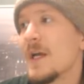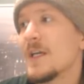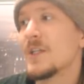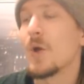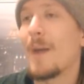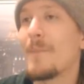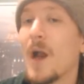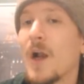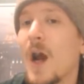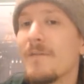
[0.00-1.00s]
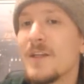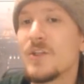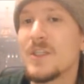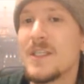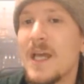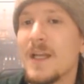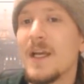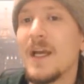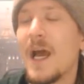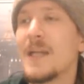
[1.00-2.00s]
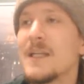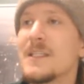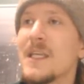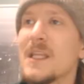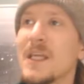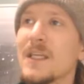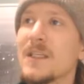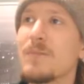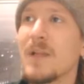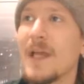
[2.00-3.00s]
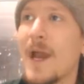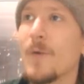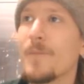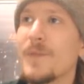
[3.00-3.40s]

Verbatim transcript: So I'm not confident just yet. I need to see things play out.